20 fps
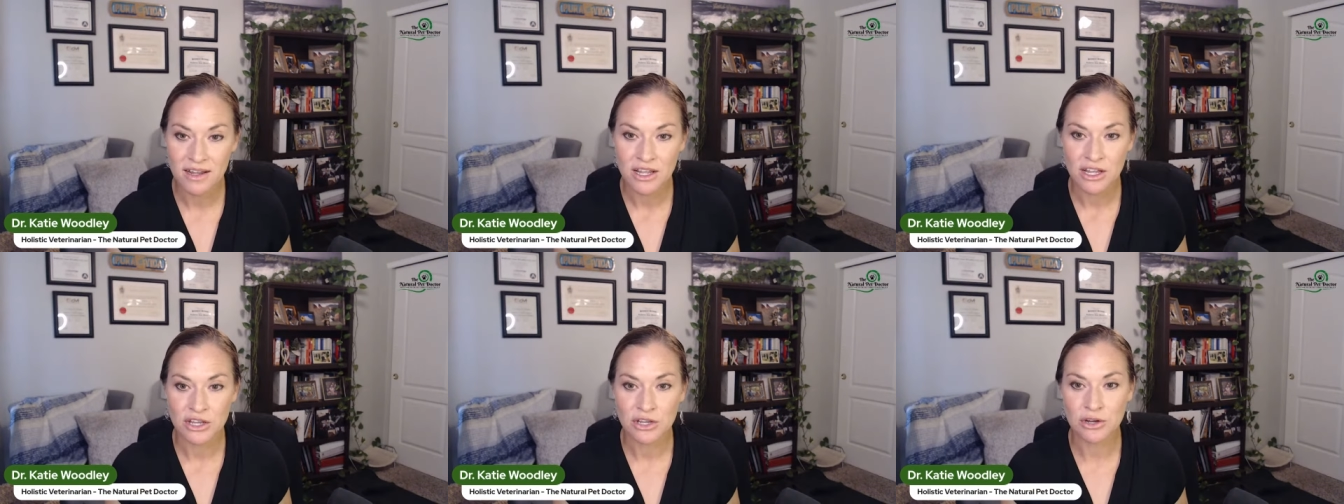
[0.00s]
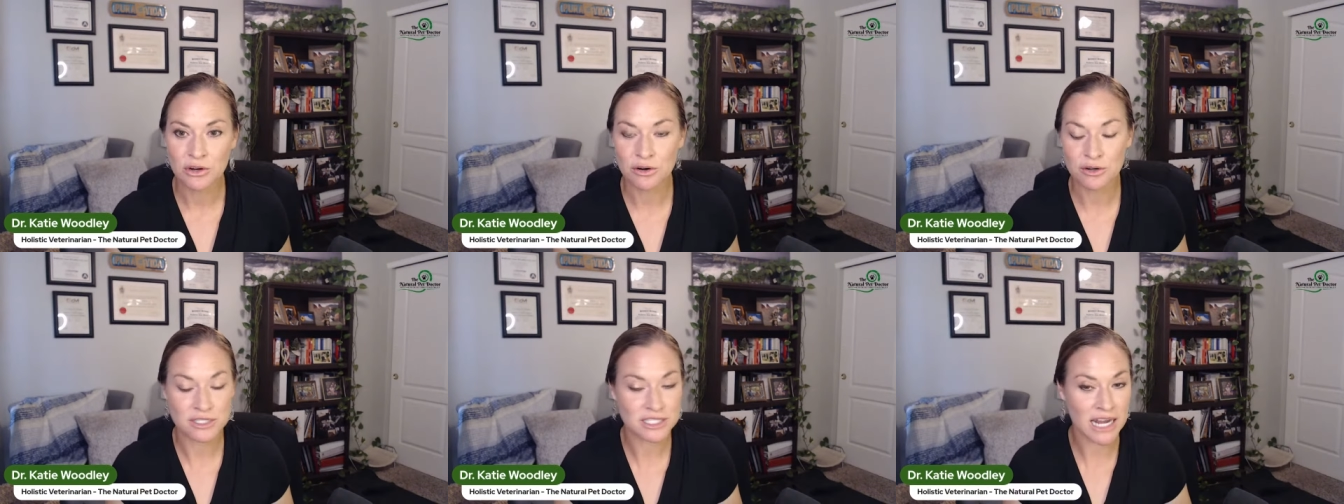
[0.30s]

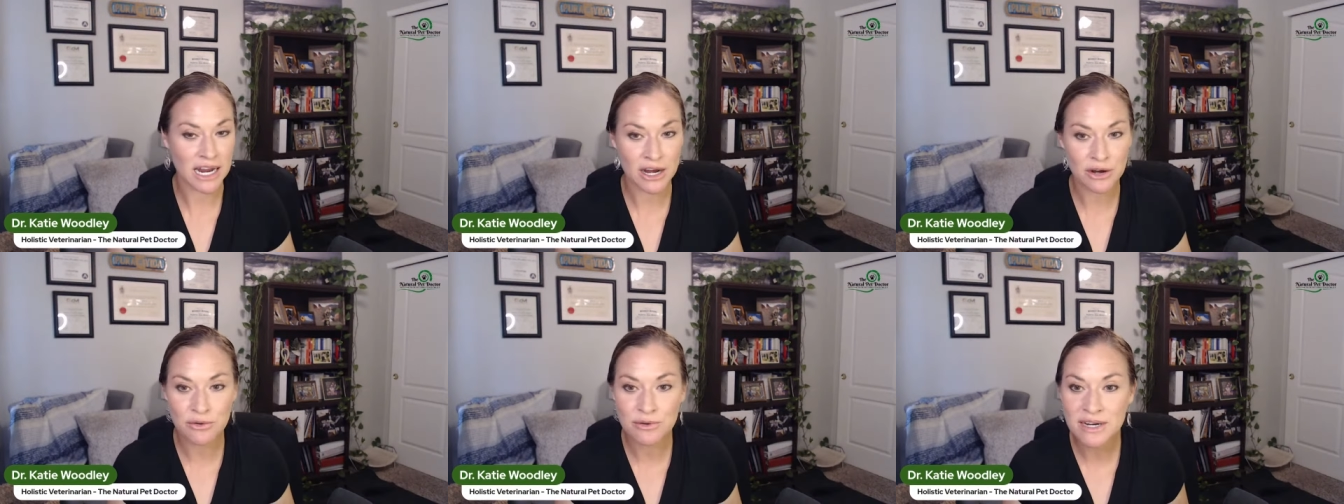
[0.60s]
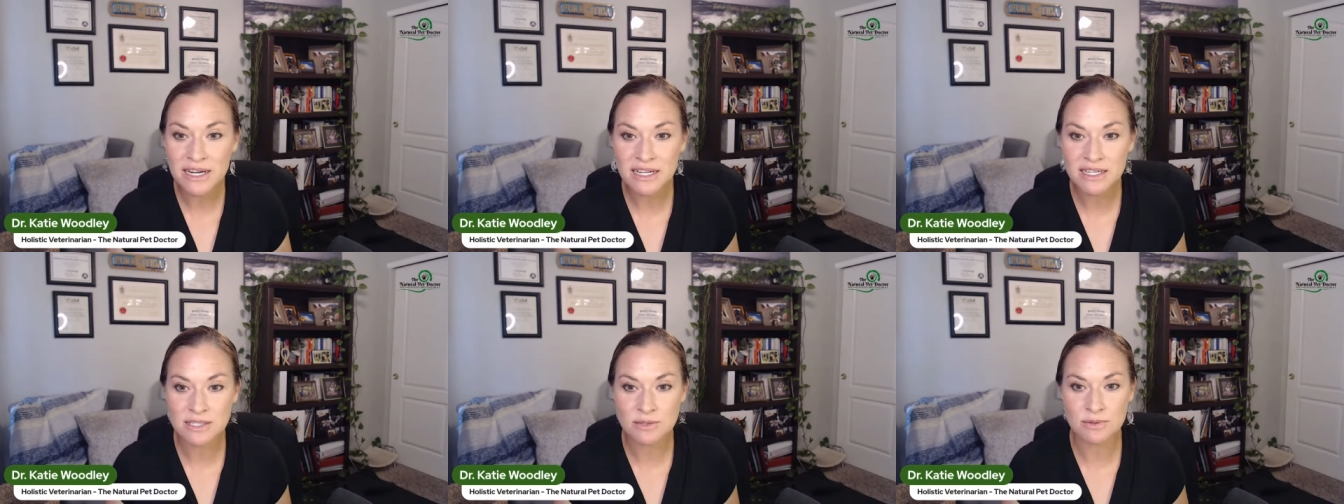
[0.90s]
your
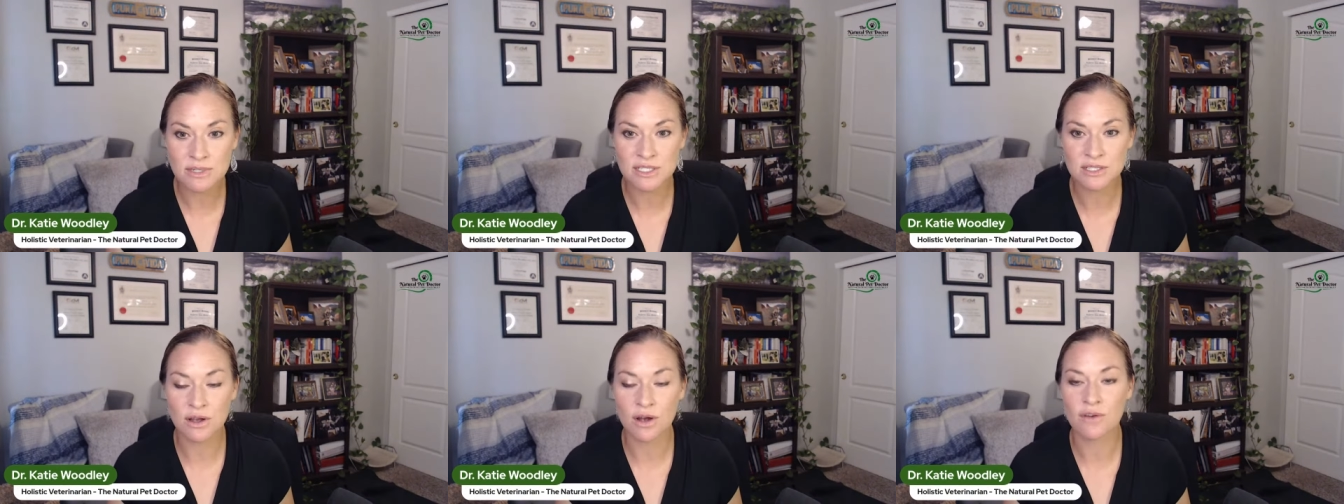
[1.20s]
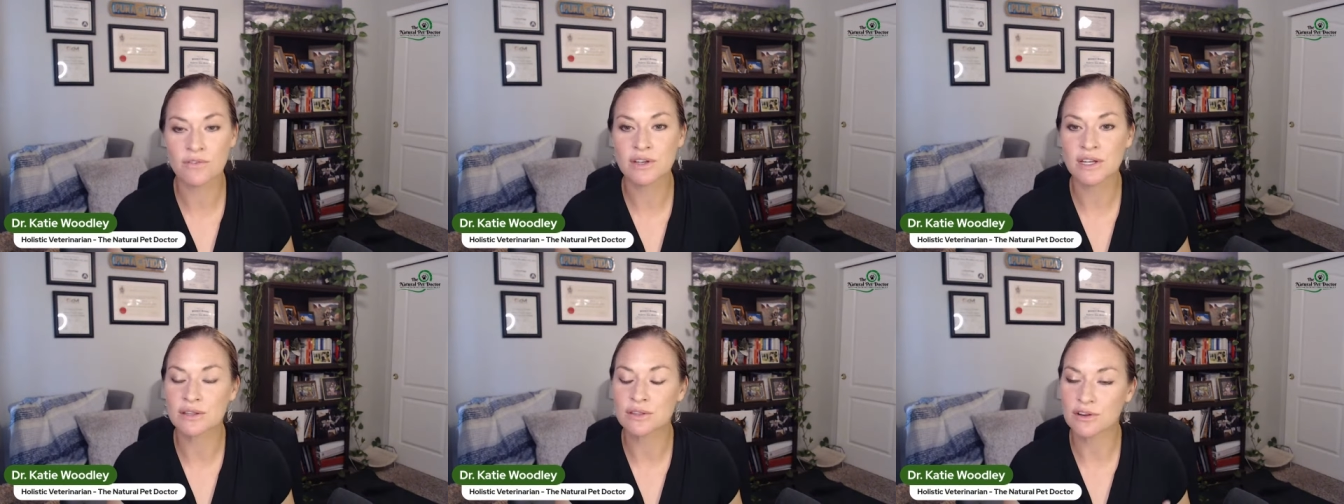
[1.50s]
diarrhea is
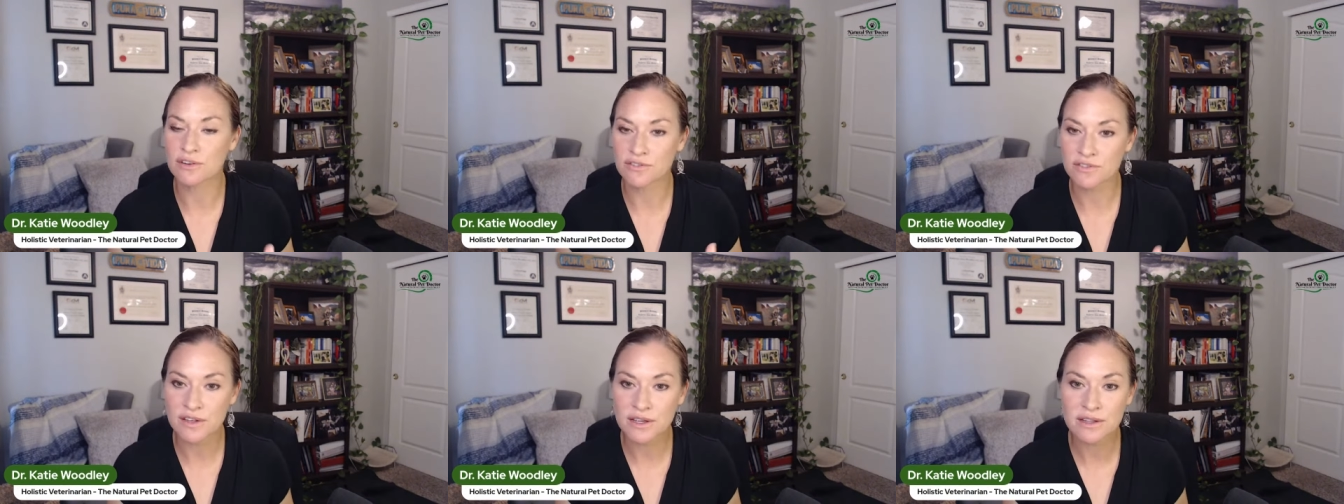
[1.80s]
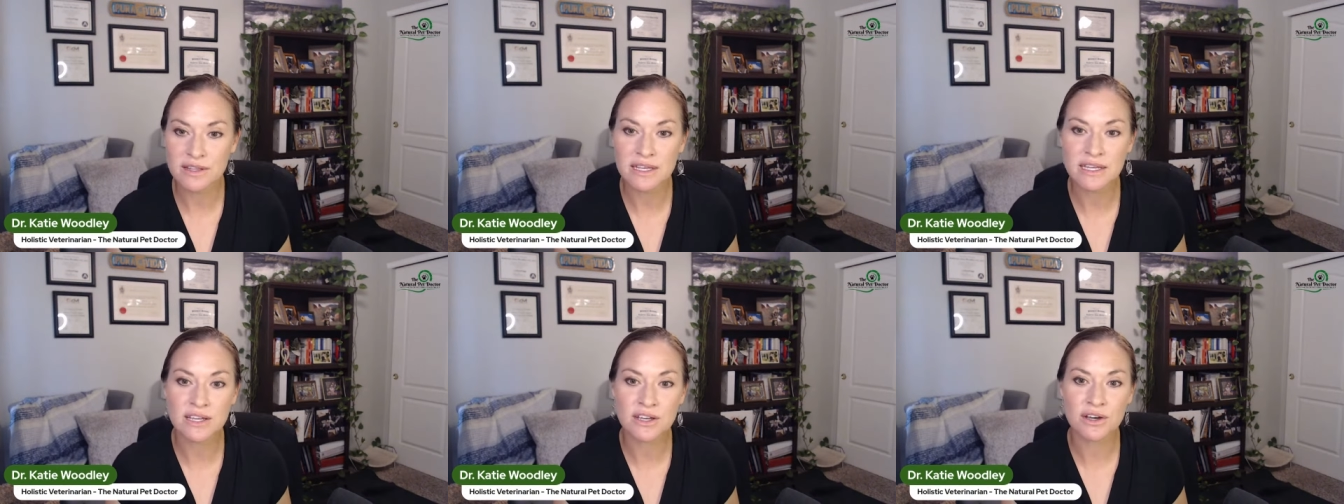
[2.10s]
resolving, they're feeling